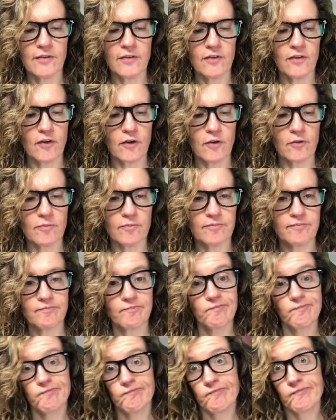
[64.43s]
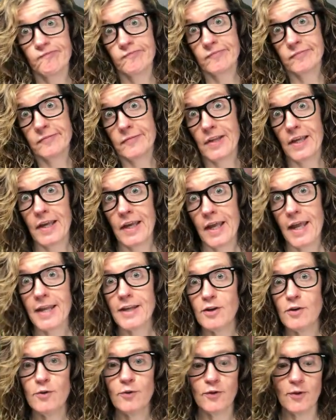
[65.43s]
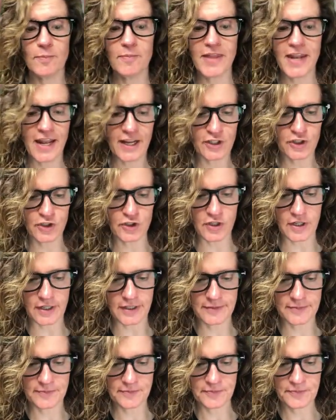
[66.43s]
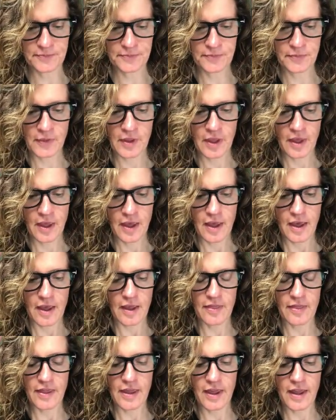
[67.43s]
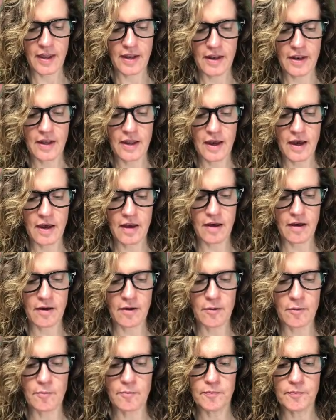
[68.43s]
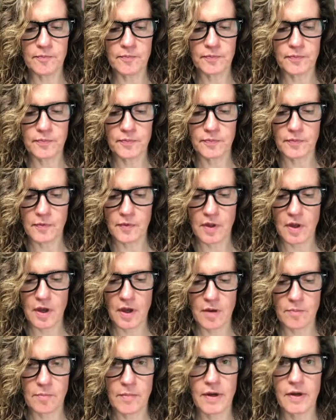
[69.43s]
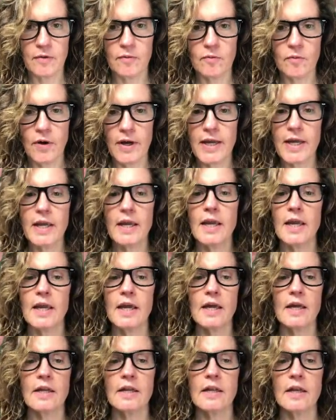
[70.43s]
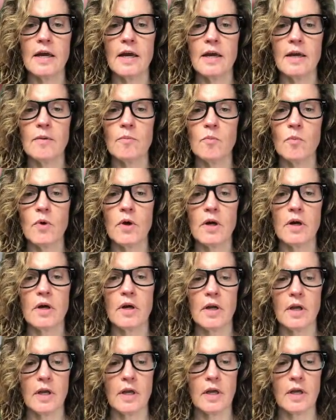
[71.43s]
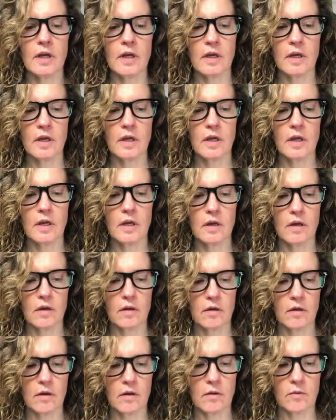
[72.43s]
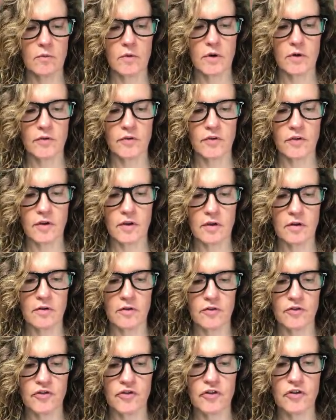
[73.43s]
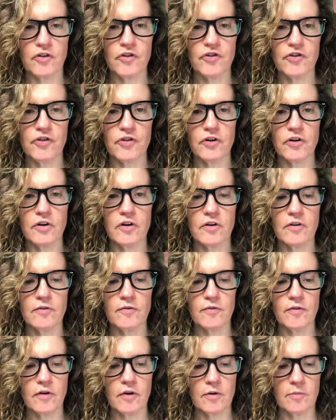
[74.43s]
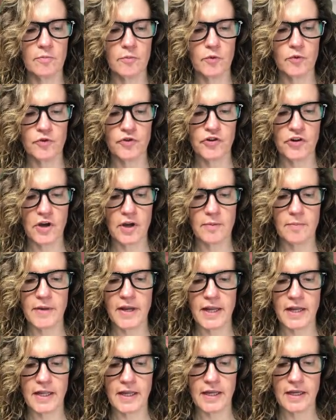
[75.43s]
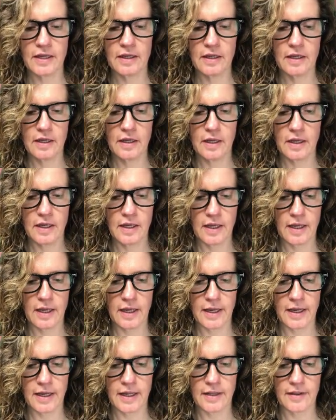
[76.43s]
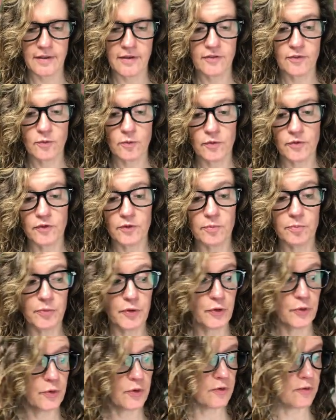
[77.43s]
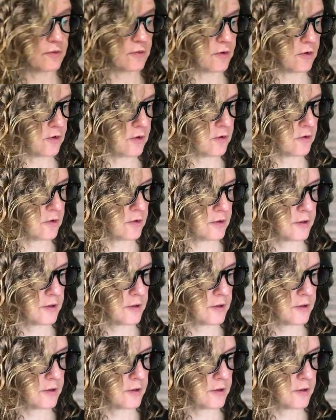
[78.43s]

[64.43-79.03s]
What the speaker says: so I had to do something extra. And then on my right hand, I am wearing, where's it? Sugar Sugar from Moonshine Manny, and this one's beautiful.